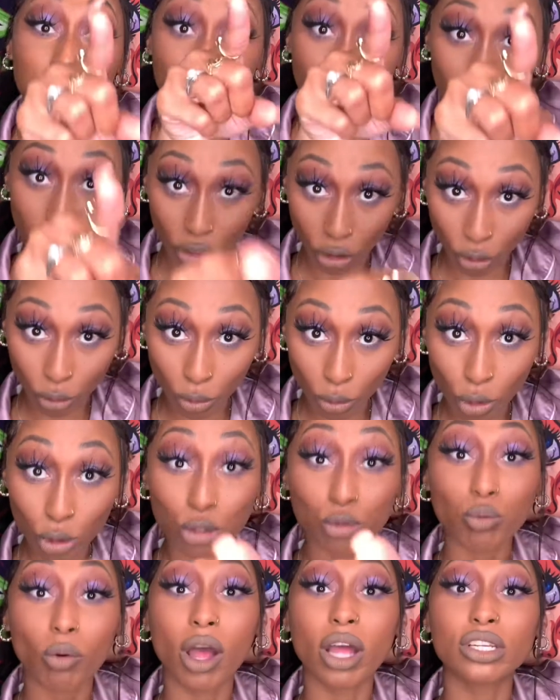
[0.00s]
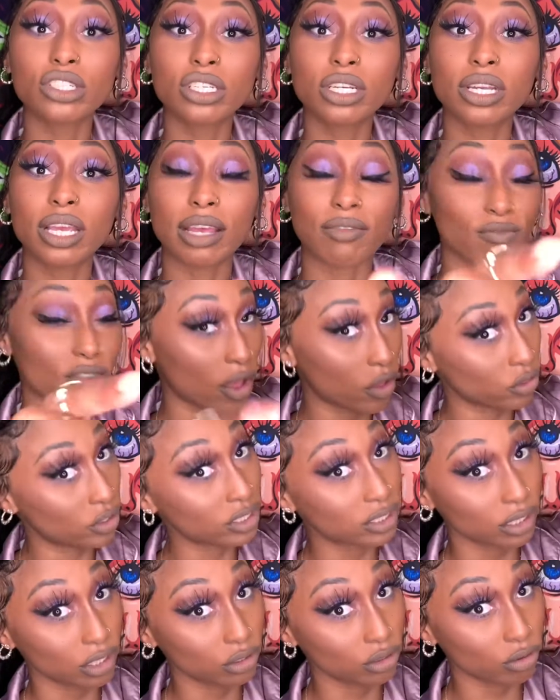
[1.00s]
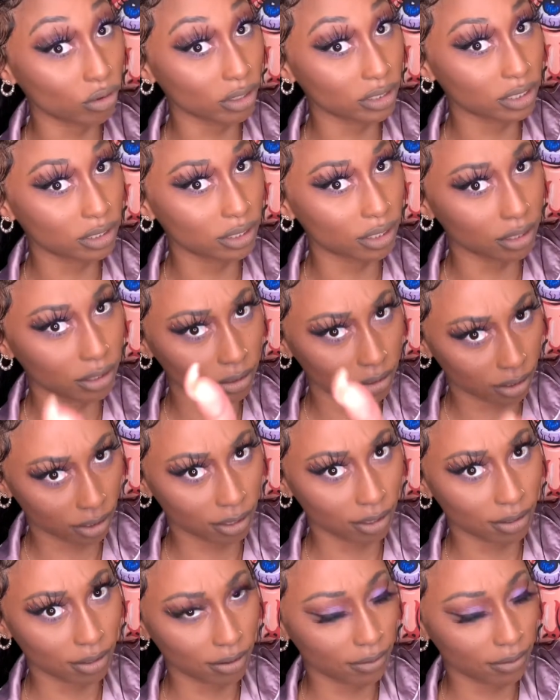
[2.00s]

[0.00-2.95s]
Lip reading: but you who's watching and found this interesting did.